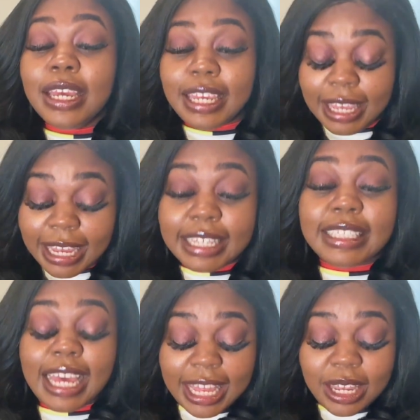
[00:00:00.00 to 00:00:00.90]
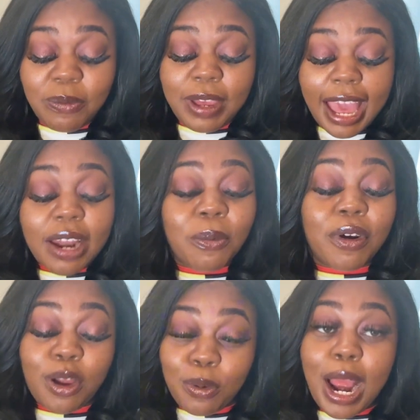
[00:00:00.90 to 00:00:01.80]
Yes, honey, we got to
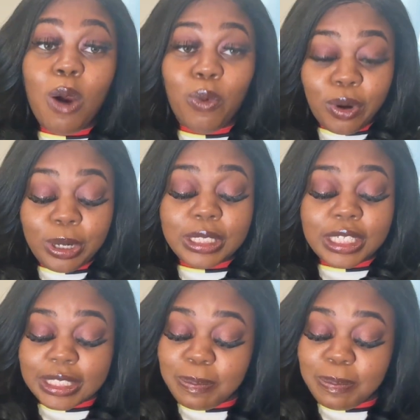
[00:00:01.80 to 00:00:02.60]
work on our wordage, because,